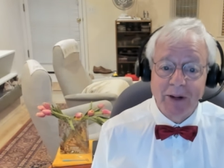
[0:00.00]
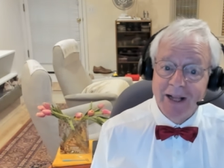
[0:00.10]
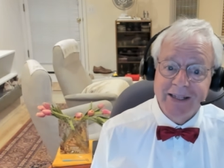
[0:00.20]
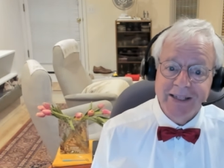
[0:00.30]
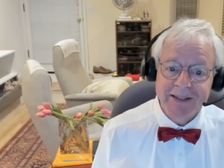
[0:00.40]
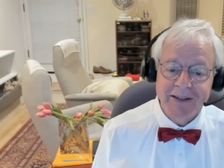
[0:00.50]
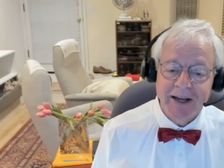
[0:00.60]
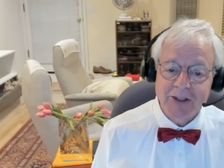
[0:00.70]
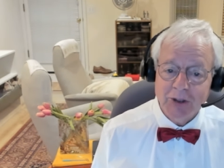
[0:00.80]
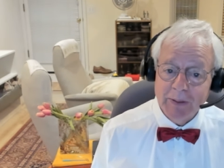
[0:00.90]
but I did.
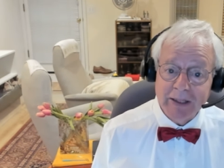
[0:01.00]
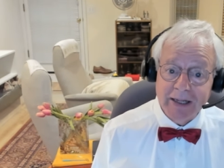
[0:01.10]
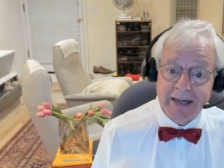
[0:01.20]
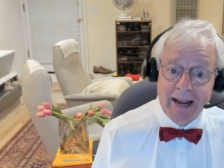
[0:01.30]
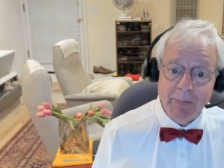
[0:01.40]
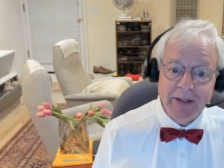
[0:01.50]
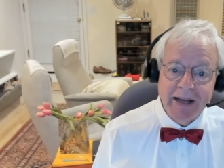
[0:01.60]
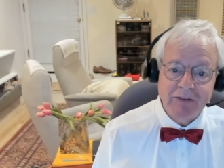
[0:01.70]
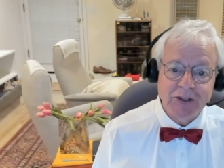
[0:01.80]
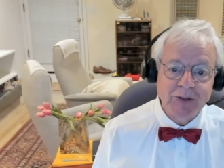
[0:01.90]
I took my, a nap in the
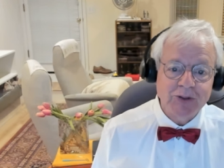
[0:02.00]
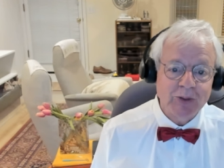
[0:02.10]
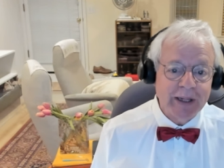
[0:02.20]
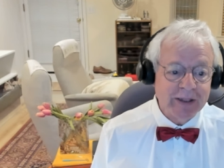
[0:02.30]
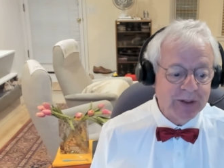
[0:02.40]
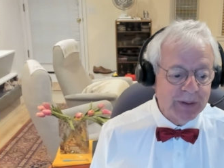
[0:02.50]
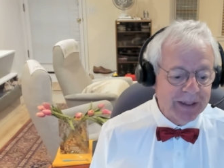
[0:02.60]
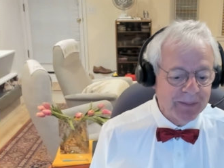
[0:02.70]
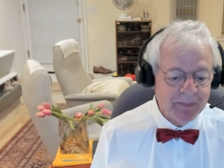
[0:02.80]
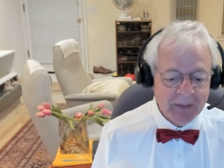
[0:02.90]
afternoon so I could do
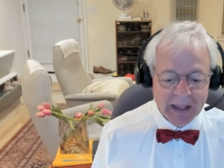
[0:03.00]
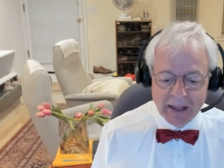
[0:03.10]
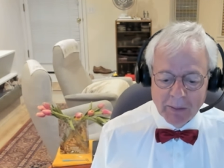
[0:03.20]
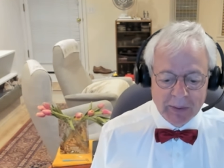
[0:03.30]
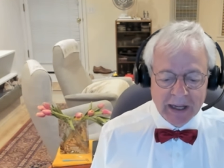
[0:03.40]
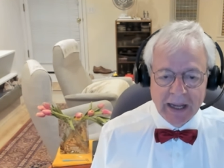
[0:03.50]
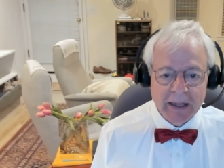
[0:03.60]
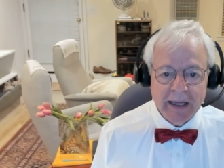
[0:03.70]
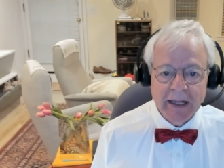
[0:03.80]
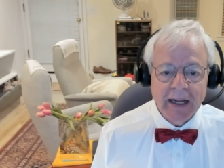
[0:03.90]
it. But I
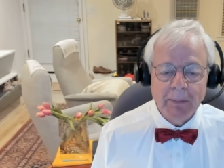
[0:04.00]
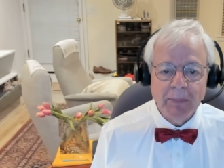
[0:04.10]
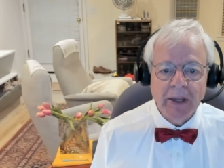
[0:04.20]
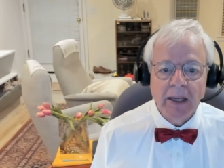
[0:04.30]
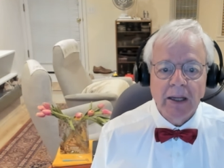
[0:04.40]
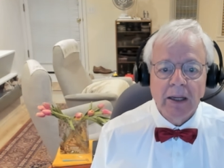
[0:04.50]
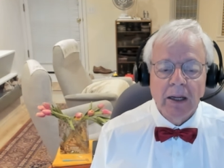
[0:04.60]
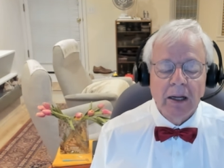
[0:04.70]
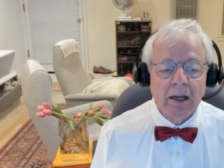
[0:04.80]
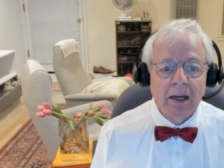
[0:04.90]
cannot be.
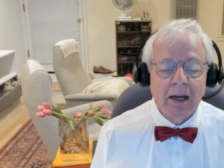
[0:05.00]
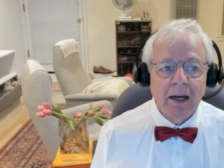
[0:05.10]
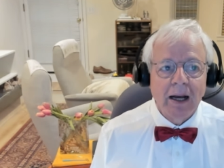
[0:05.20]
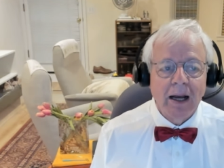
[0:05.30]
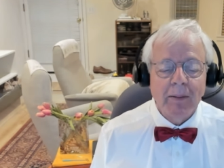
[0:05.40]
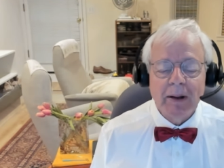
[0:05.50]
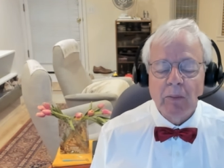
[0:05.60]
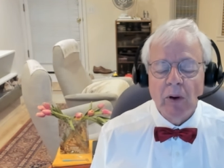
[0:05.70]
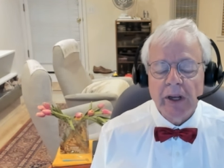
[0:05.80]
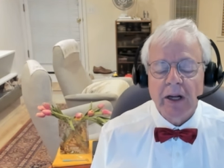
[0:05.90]
I mean, I'm
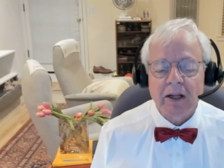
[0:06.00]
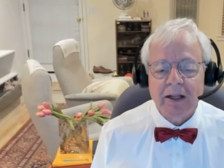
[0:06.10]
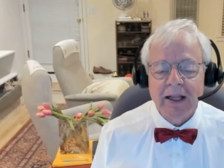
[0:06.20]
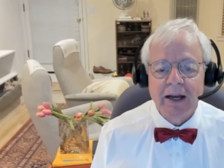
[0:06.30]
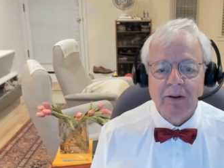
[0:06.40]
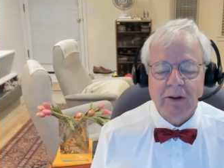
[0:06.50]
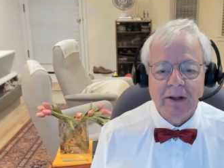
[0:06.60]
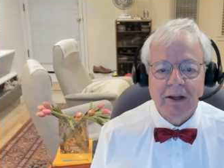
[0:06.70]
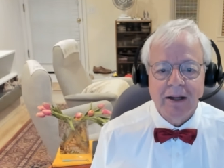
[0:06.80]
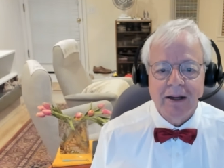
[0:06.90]
walking on a cloud.
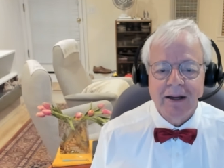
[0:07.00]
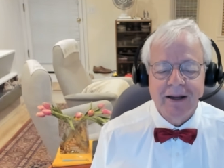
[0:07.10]
Uh,